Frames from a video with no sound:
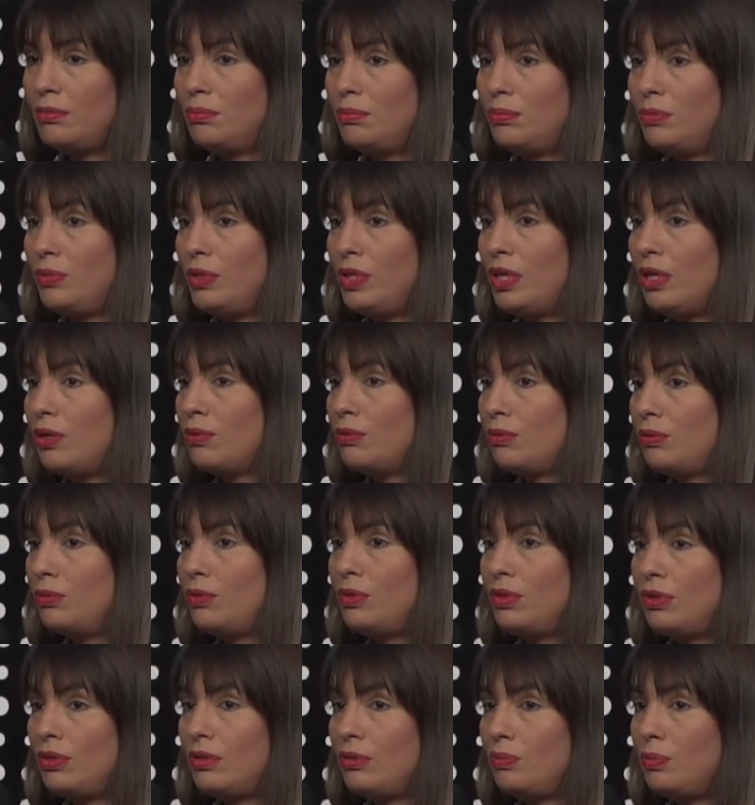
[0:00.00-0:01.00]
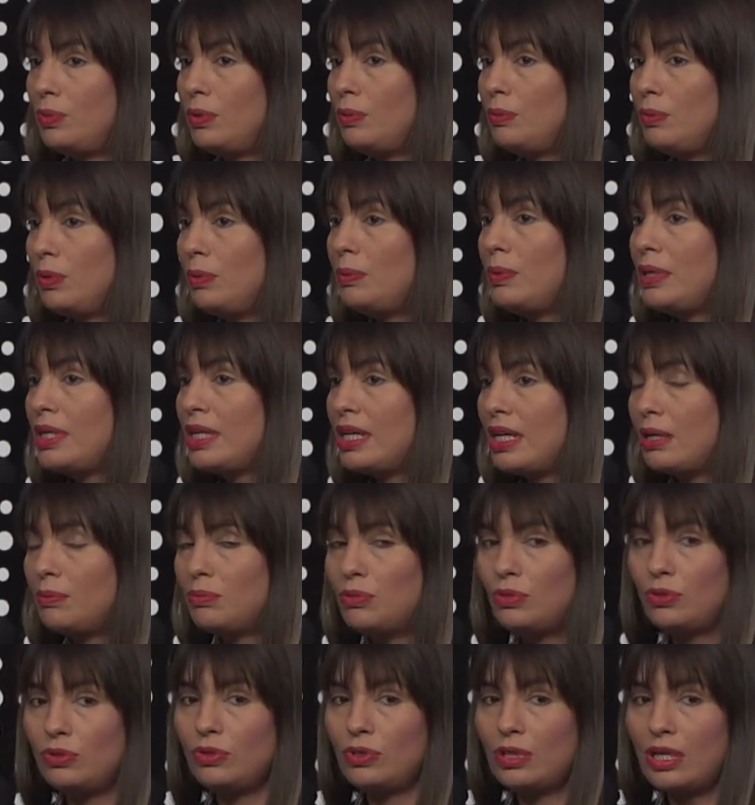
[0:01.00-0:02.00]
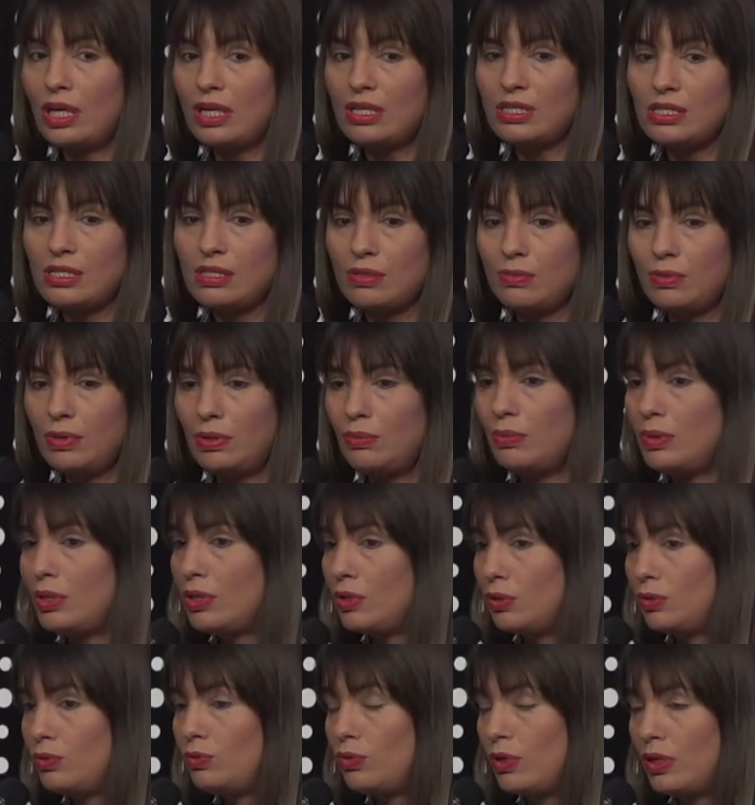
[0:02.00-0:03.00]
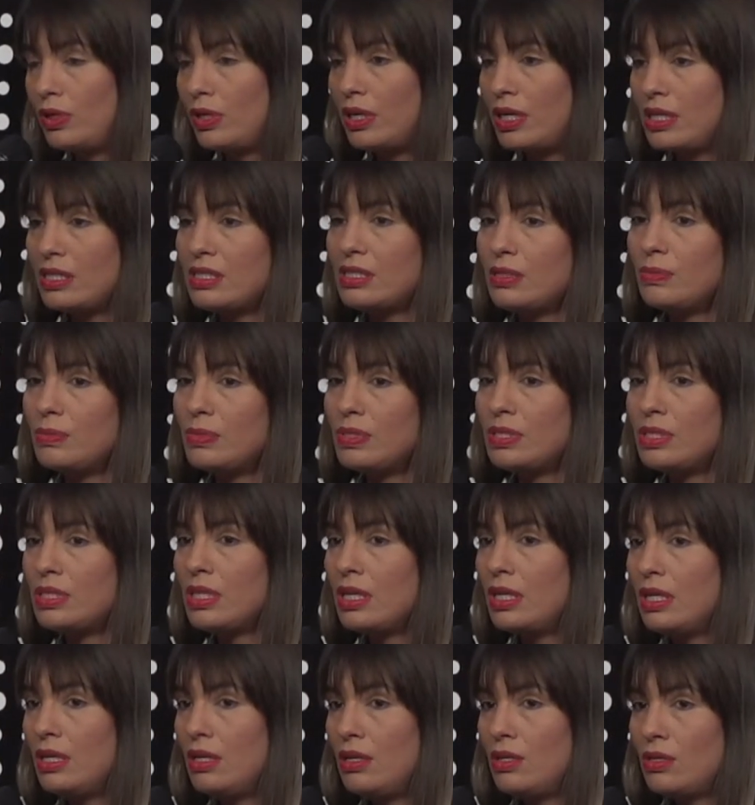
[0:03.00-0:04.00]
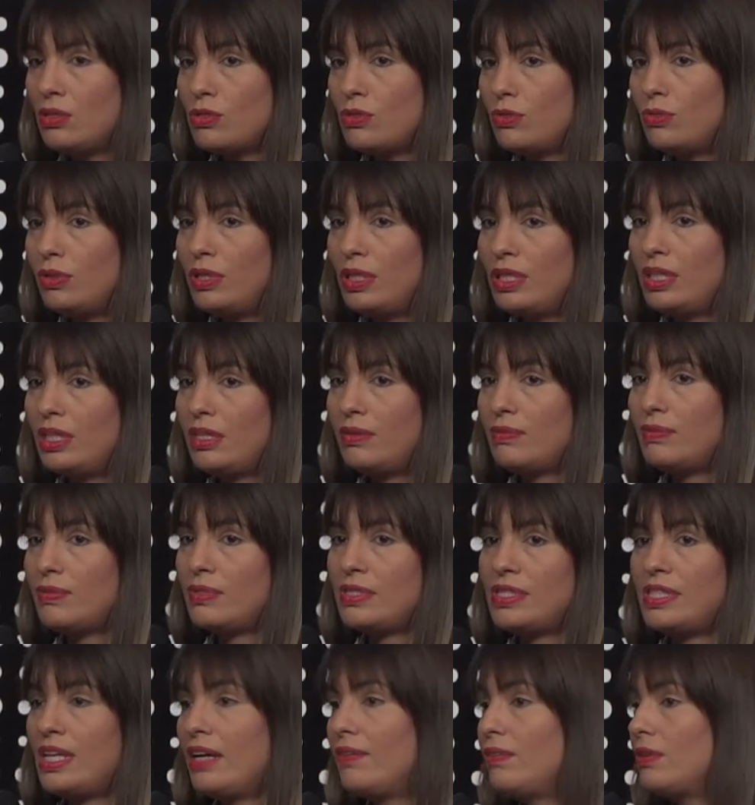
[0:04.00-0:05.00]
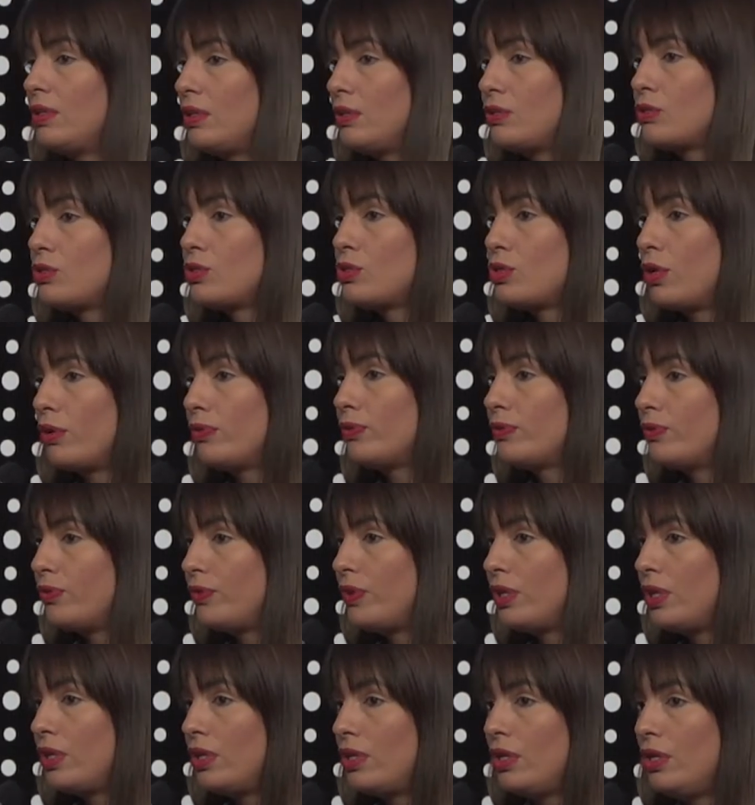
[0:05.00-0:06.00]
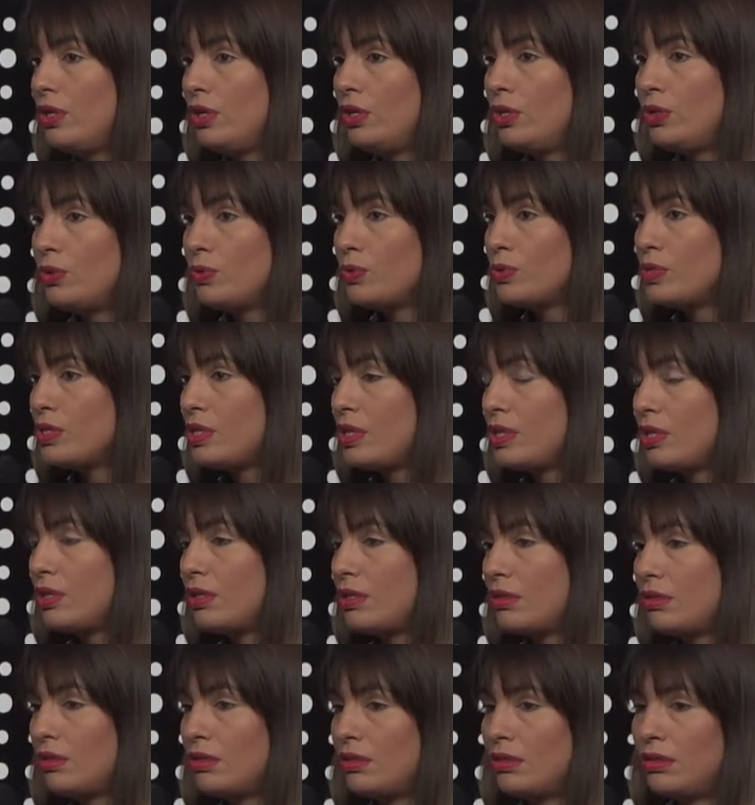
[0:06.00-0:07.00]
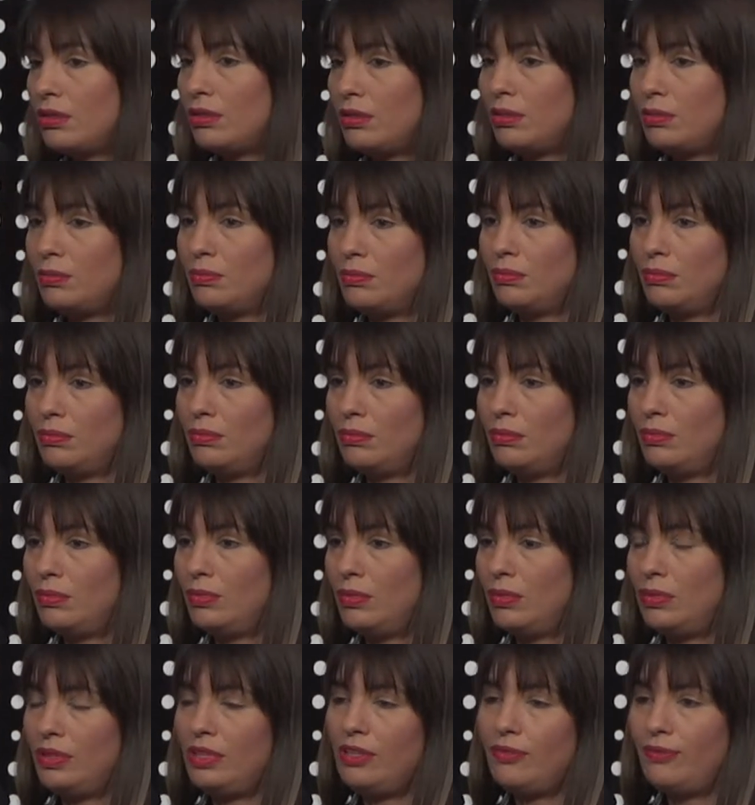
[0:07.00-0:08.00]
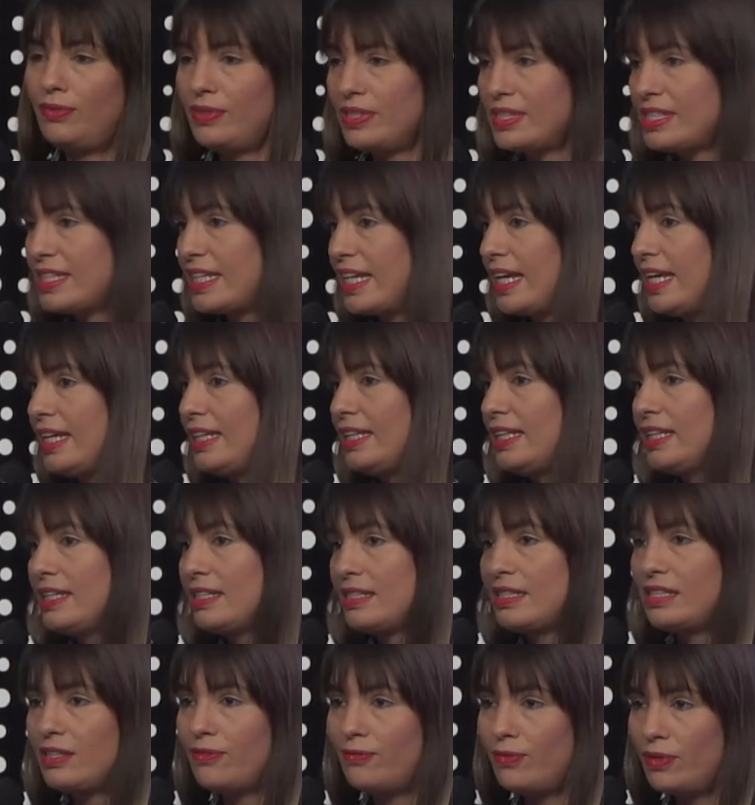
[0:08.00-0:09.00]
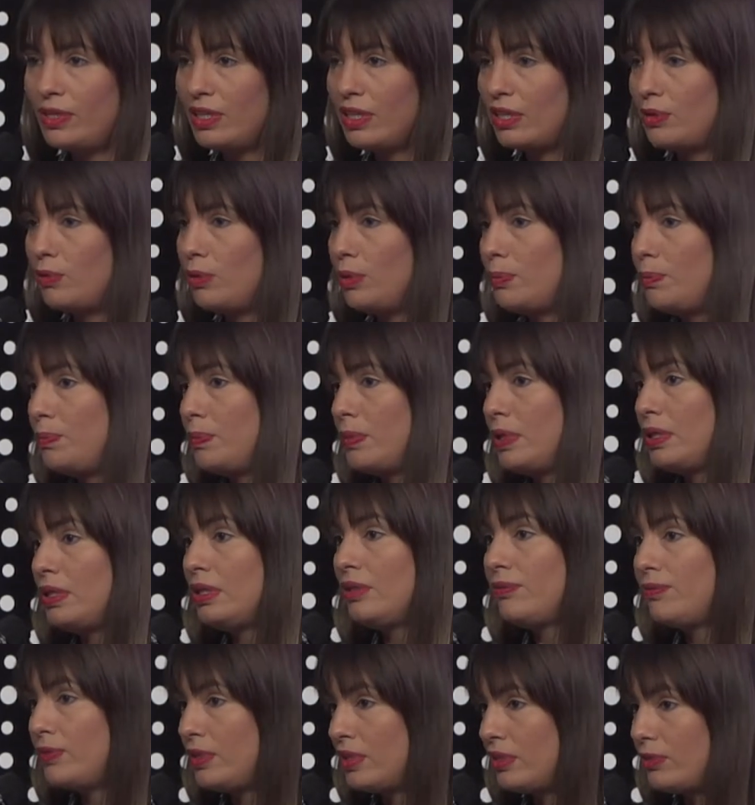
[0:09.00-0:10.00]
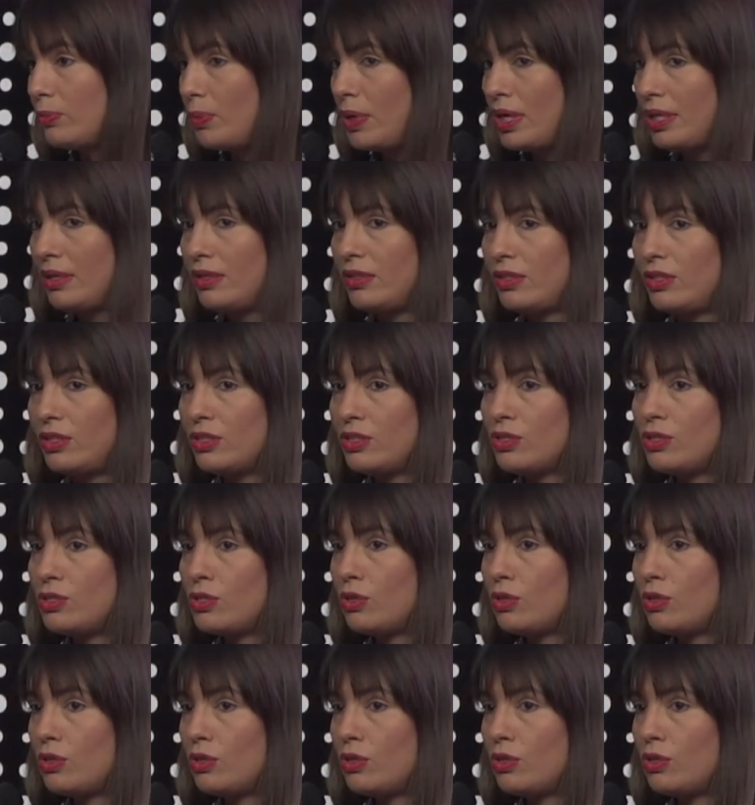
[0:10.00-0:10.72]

You know, when we come to the customer, when we go to our customers, so they have several software using different SCADA, different equipment, different vendors.